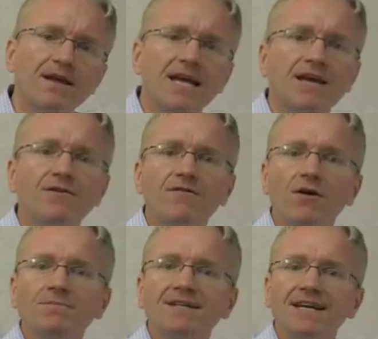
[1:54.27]
If you
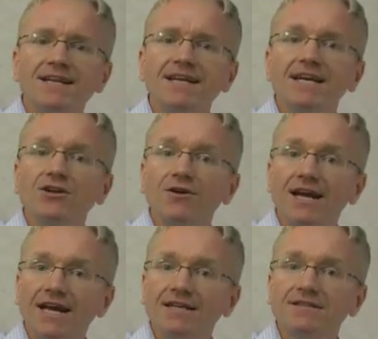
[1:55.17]
develop tingling in your
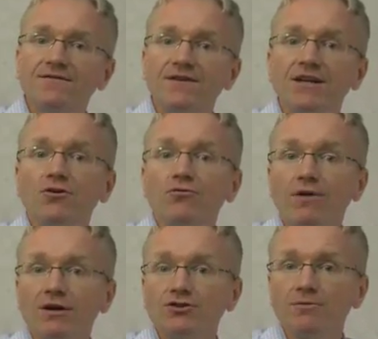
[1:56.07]
hands, feet, or
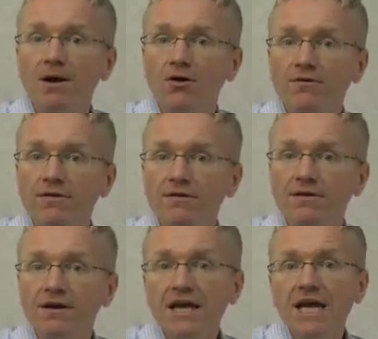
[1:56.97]
around your mouth
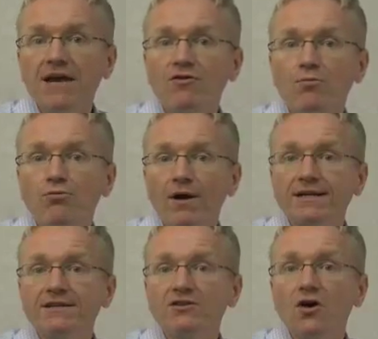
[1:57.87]
if you're
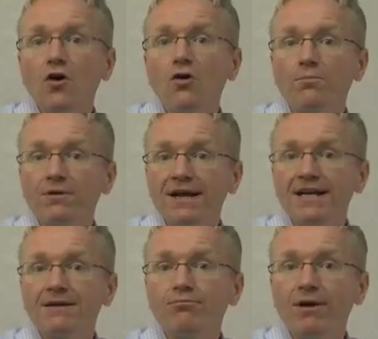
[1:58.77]
pregnant or
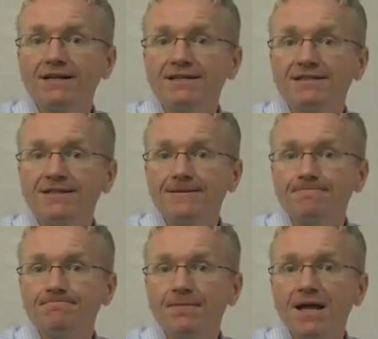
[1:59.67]
planning pregnancy,
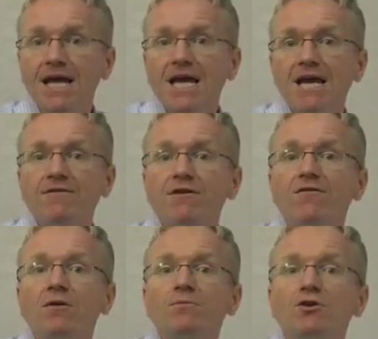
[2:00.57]
if you
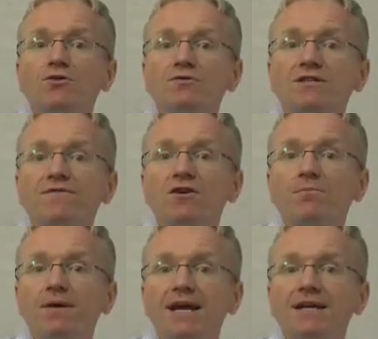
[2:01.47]
develop new severe
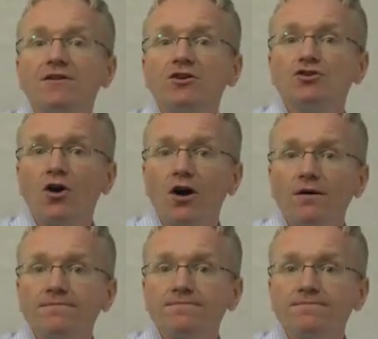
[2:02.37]
pain in the jaw,